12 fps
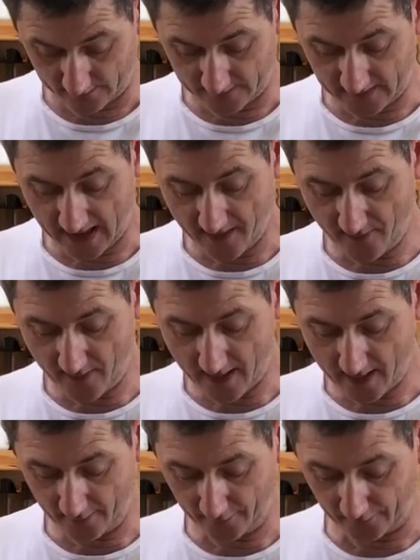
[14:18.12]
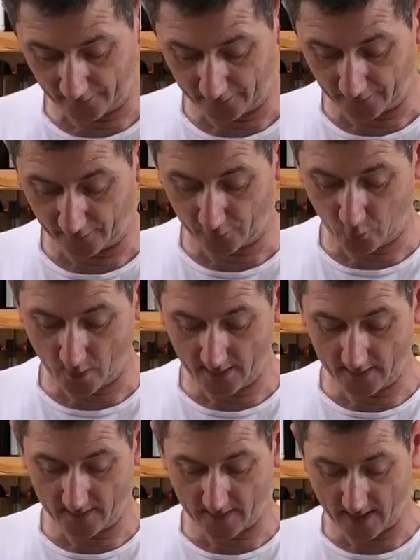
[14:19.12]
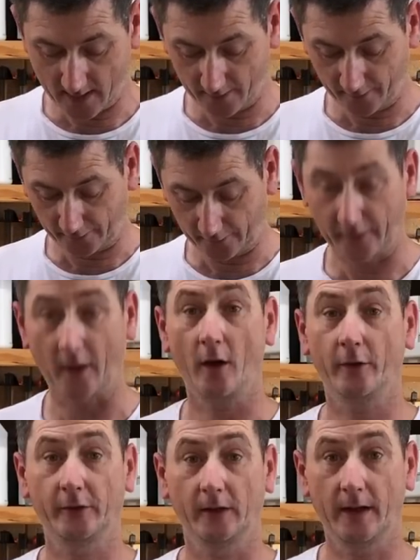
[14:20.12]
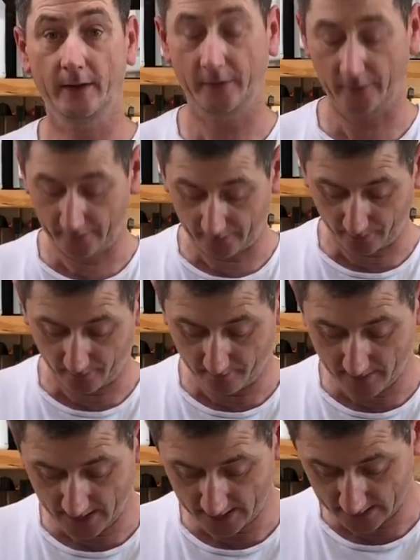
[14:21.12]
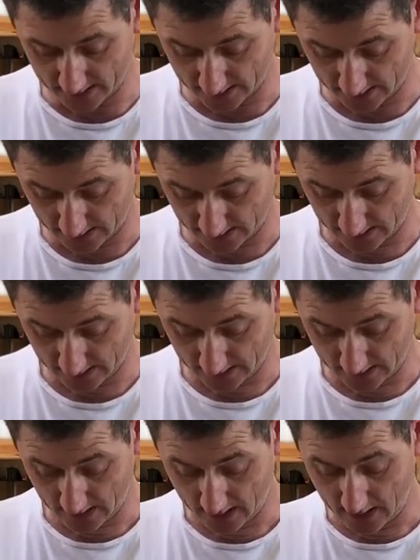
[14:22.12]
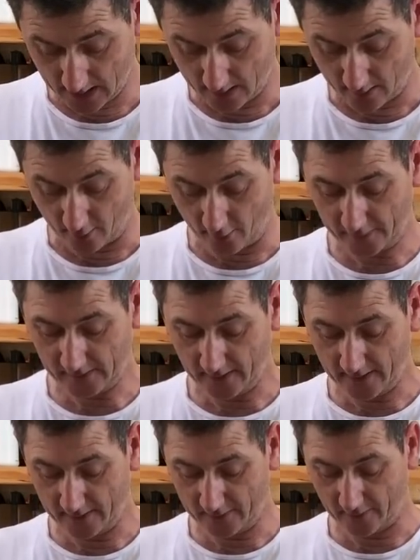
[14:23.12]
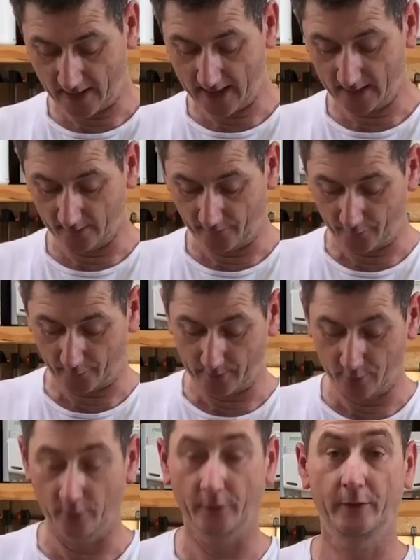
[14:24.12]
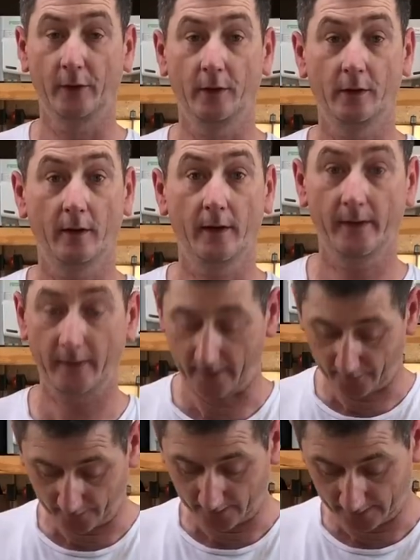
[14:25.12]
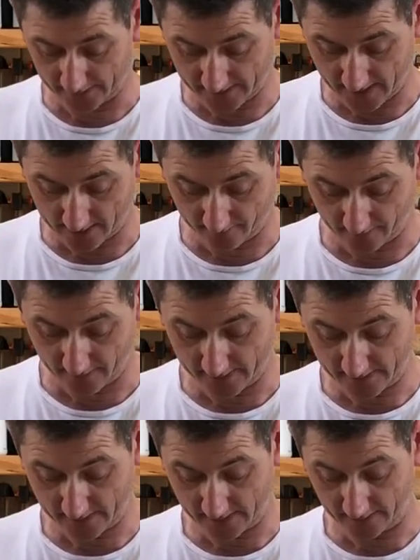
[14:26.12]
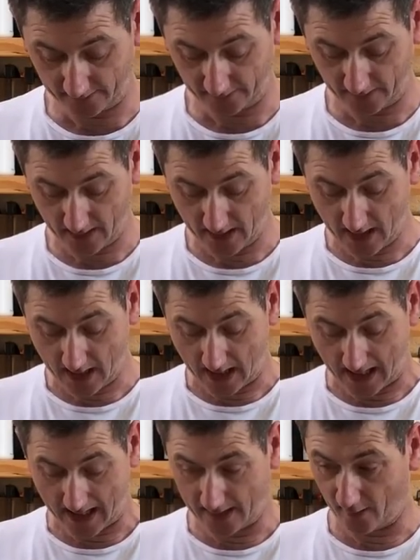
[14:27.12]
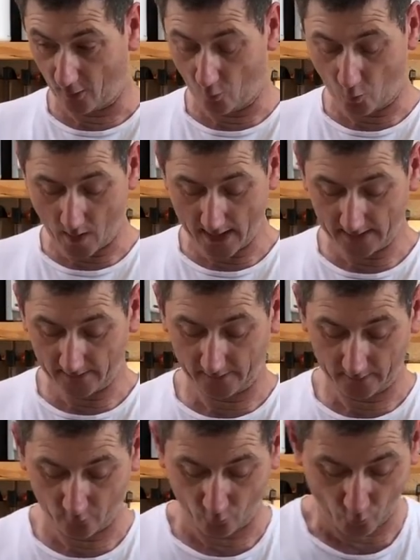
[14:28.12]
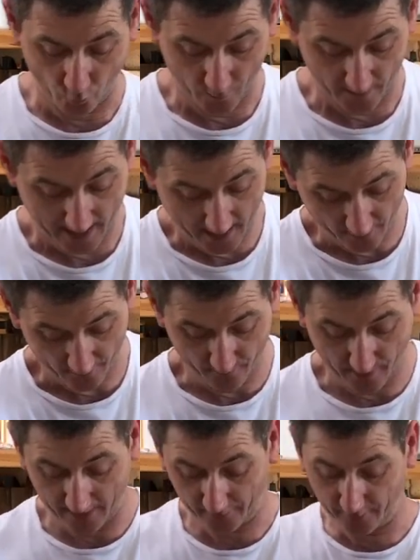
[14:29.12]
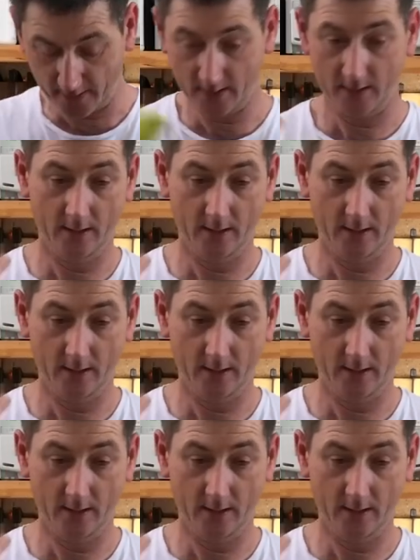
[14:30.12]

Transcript: 10,000 to 20,000 oscillations per minute. An oscillation angle of 3.2 degrees, that's fairly standard for these things, and a weight without the battery,